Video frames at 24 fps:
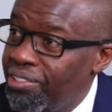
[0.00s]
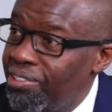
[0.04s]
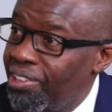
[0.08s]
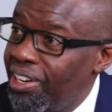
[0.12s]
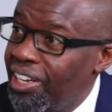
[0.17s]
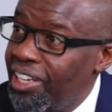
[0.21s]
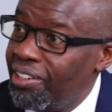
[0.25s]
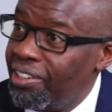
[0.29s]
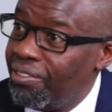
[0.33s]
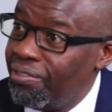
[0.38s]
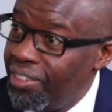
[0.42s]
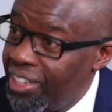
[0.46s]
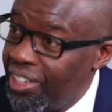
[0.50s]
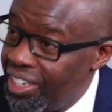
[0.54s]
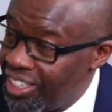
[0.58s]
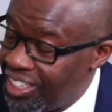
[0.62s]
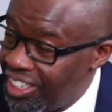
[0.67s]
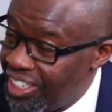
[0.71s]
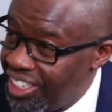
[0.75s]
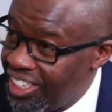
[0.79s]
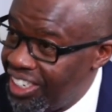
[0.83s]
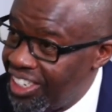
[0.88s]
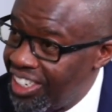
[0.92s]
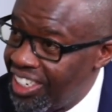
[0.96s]
actually
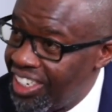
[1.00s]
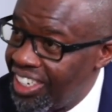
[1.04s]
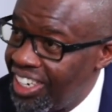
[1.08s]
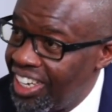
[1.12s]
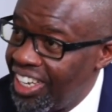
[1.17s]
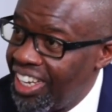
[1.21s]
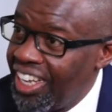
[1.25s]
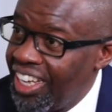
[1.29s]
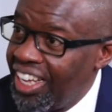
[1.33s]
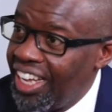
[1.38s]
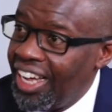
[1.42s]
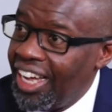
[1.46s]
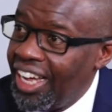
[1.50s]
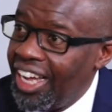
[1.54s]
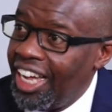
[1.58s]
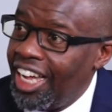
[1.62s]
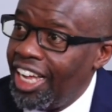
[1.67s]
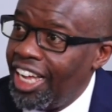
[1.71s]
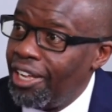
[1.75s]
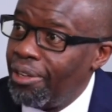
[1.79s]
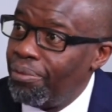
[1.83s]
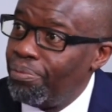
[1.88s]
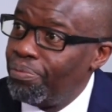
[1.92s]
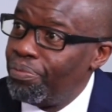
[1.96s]
invest in it.
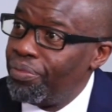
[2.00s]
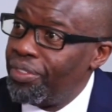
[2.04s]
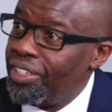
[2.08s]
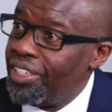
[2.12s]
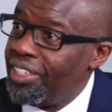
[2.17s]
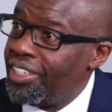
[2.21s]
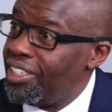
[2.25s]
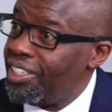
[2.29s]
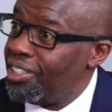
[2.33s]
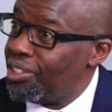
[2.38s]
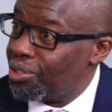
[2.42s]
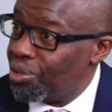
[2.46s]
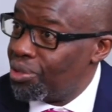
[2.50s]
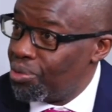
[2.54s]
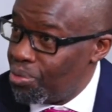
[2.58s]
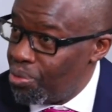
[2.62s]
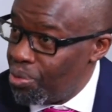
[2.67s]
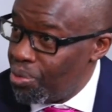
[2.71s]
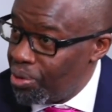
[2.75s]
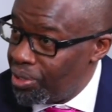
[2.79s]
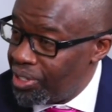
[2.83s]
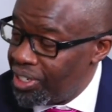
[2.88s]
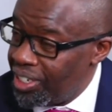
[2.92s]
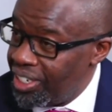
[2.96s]
It is
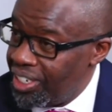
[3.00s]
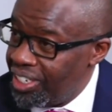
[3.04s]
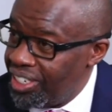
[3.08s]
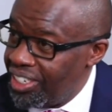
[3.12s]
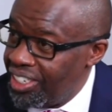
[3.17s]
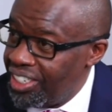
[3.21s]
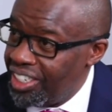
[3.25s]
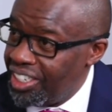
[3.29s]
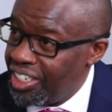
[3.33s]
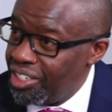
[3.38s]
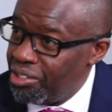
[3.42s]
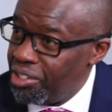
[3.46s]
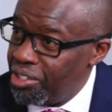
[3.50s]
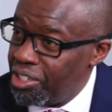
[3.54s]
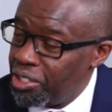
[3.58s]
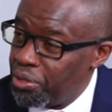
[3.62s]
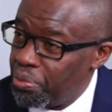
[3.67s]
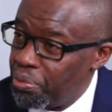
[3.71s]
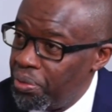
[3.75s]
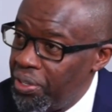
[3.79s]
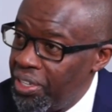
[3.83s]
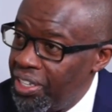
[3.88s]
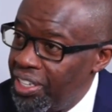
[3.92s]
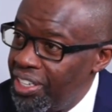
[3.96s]
quoted in the
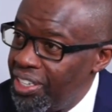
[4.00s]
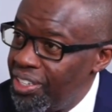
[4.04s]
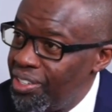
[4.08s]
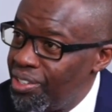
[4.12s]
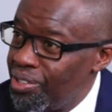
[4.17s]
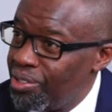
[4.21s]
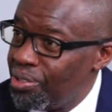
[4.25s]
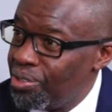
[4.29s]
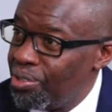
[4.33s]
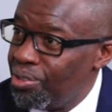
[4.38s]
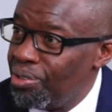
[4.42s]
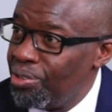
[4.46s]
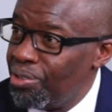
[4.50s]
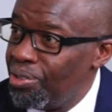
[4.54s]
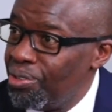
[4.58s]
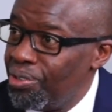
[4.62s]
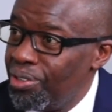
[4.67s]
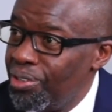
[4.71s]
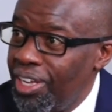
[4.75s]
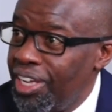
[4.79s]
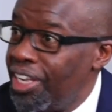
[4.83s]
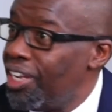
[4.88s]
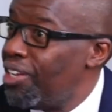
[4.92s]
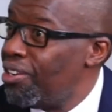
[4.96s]
USP,
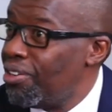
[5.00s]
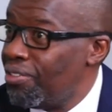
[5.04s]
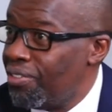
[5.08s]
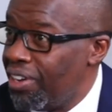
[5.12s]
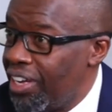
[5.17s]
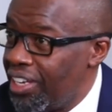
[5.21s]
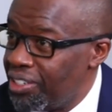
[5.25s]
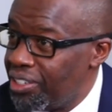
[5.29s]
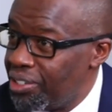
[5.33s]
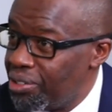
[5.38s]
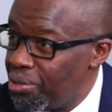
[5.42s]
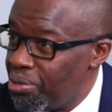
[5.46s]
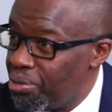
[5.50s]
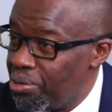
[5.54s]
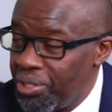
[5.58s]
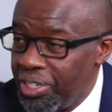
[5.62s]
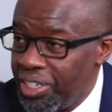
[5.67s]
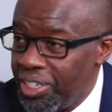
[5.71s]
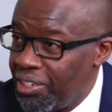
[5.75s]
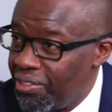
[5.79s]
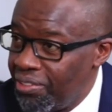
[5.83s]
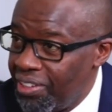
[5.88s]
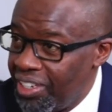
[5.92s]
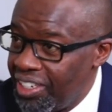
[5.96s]
so any of us
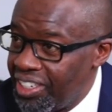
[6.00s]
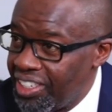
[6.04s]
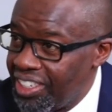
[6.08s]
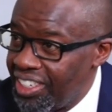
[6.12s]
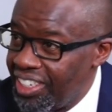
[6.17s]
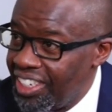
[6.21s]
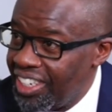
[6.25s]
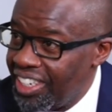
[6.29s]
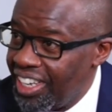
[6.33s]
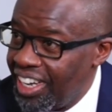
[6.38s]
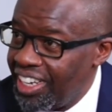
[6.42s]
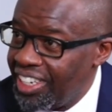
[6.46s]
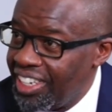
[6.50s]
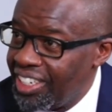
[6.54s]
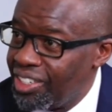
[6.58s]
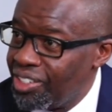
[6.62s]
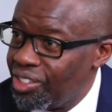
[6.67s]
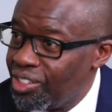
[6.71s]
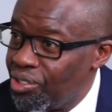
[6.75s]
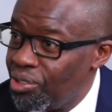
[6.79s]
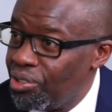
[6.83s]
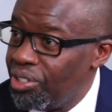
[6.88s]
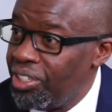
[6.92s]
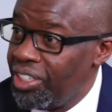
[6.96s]
would invest in that.
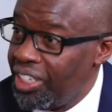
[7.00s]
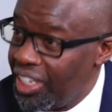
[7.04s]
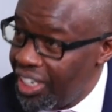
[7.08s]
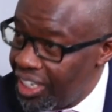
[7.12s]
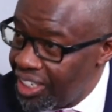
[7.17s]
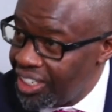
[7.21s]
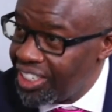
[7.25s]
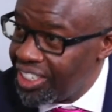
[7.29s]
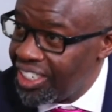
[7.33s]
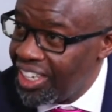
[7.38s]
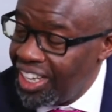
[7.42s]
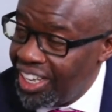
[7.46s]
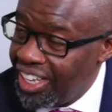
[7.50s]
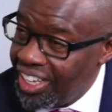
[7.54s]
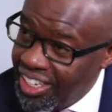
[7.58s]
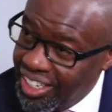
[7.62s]
So yes,